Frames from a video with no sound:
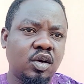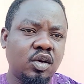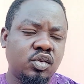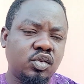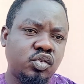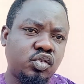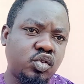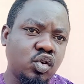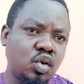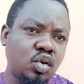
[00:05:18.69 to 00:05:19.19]

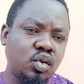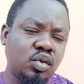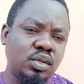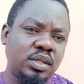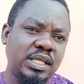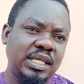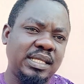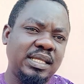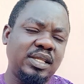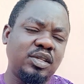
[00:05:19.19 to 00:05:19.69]
So
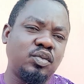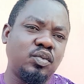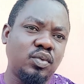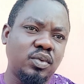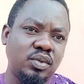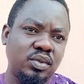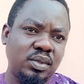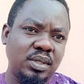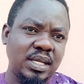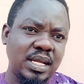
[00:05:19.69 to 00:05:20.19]
the, you
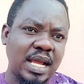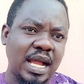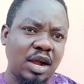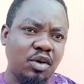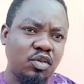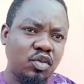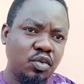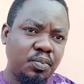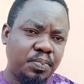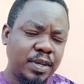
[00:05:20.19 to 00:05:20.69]
would I
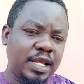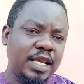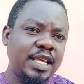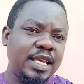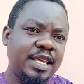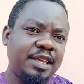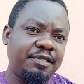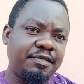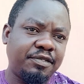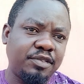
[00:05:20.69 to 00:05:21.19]
will play
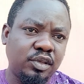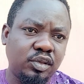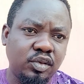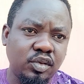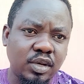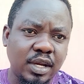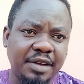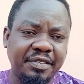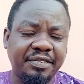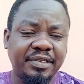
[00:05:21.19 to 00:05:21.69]
a video
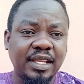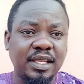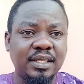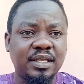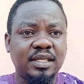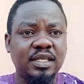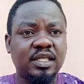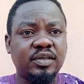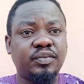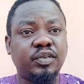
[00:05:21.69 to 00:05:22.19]
after
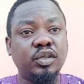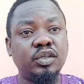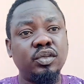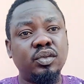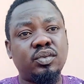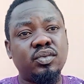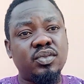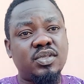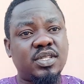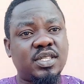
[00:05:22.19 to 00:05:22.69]
this for you
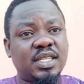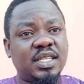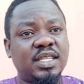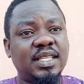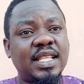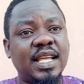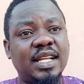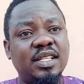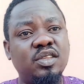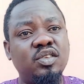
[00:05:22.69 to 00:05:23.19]
to see
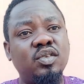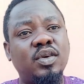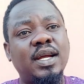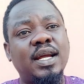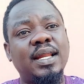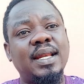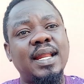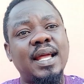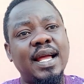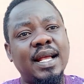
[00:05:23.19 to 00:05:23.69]
that you
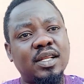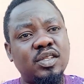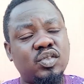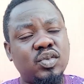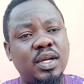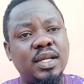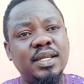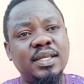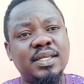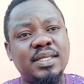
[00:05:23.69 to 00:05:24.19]
can
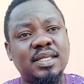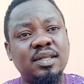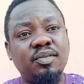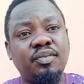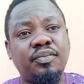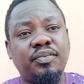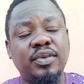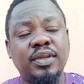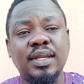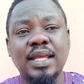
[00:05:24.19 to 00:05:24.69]
actually still
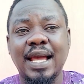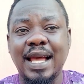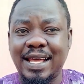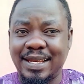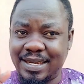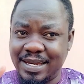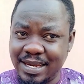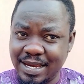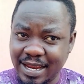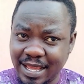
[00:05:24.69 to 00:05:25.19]
feed at
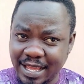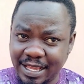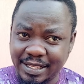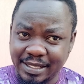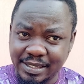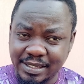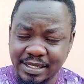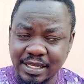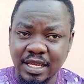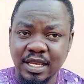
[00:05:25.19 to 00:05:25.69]
night.
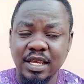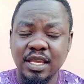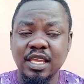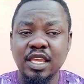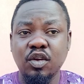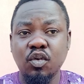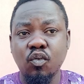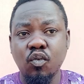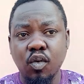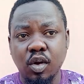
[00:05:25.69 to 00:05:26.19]
It
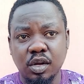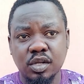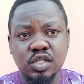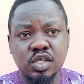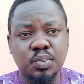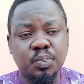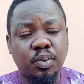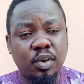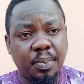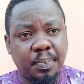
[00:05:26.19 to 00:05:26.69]
works
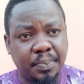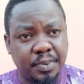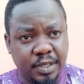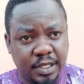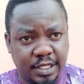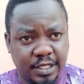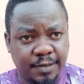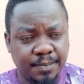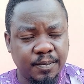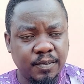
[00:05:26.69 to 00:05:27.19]

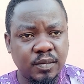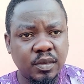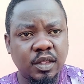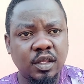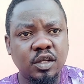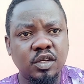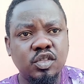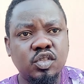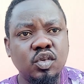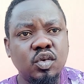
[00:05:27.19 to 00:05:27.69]
properly.
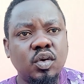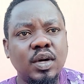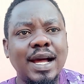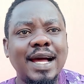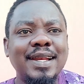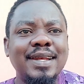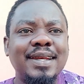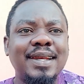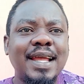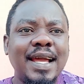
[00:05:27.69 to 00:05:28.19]
So
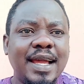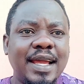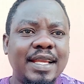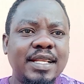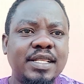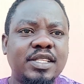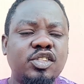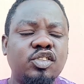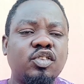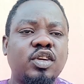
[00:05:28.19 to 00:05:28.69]
at
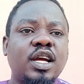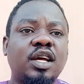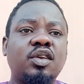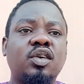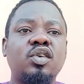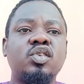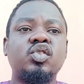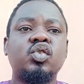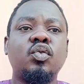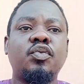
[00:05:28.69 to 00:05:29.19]
night you can
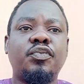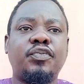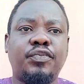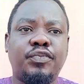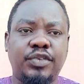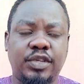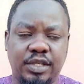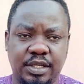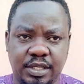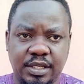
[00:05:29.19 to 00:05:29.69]
also
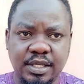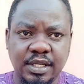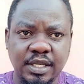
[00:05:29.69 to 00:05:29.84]
feed.